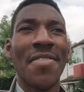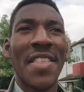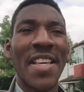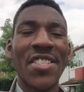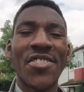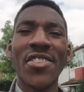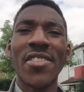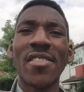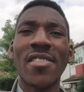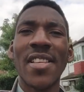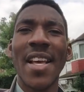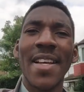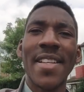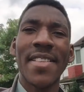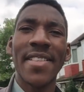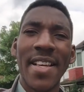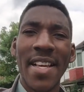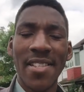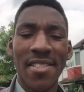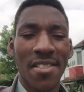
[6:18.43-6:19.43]
They just
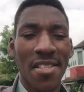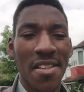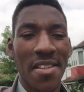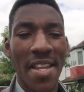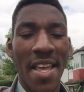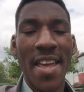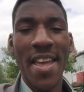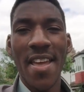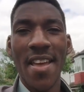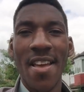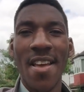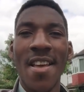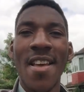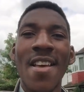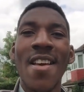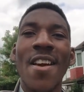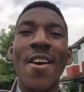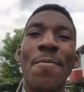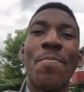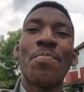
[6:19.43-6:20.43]
signed yesterday
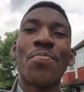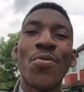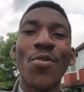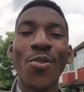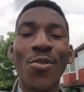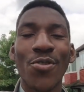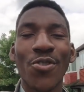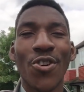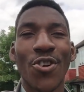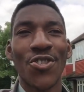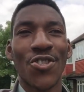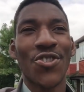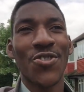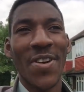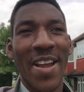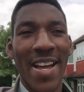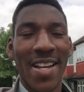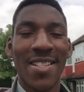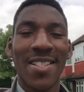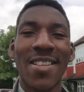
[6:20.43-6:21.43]
a pro
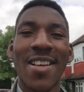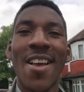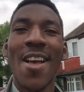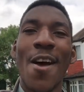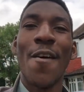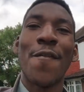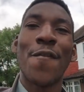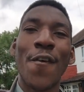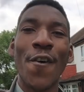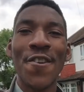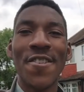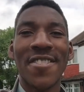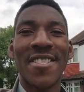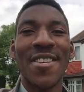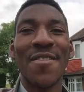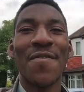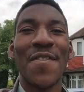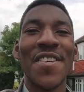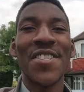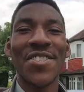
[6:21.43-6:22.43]
contract, first
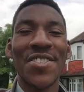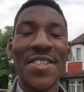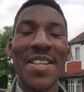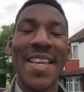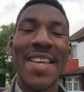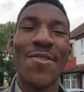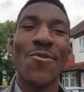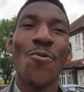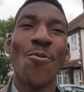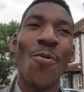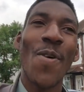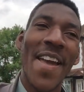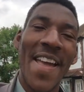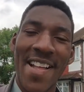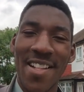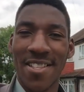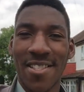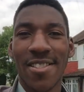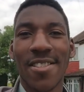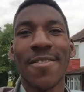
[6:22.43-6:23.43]
division in
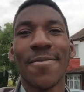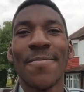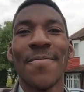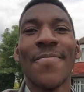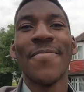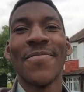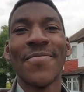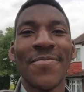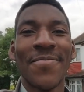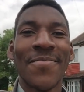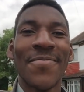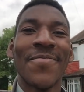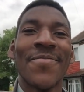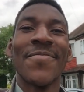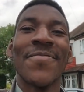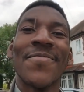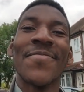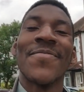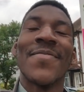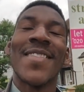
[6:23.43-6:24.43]
Wales.
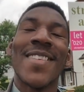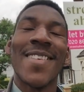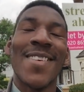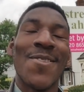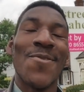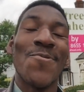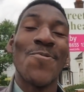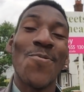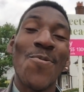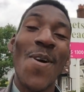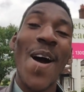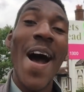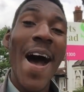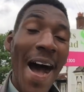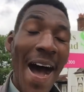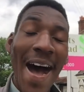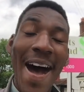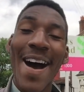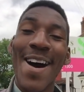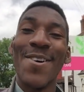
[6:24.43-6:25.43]

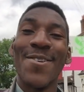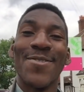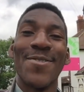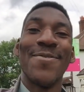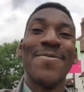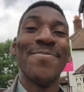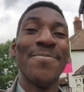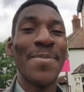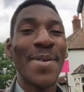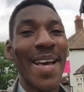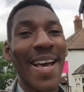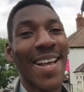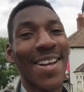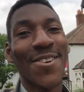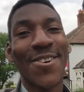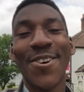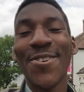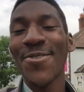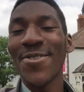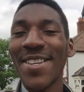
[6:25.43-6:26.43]
Wow, man,
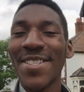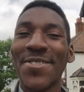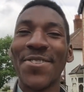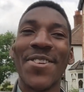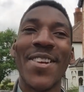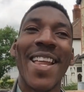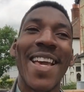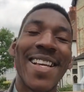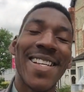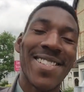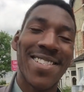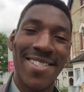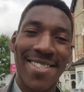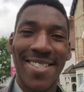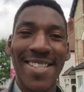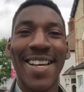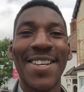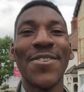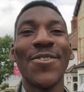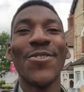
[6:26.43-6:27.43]

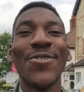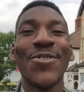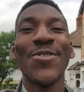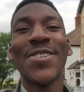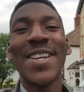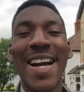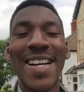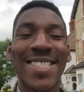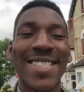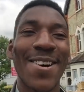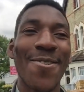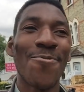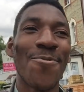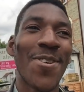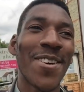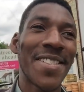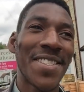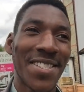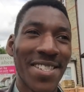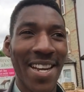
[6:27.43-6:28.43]
congratulations. I know you guys are
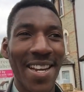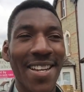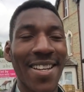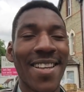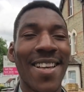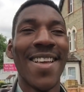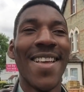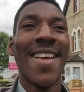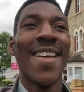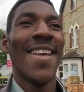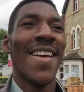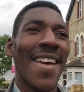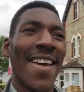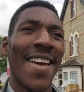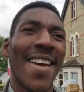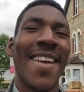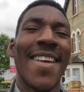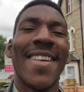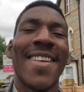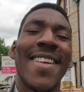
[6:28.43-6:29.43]
watching,
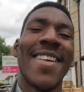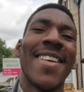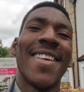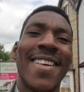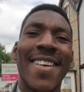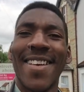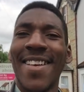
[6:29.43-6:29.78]
and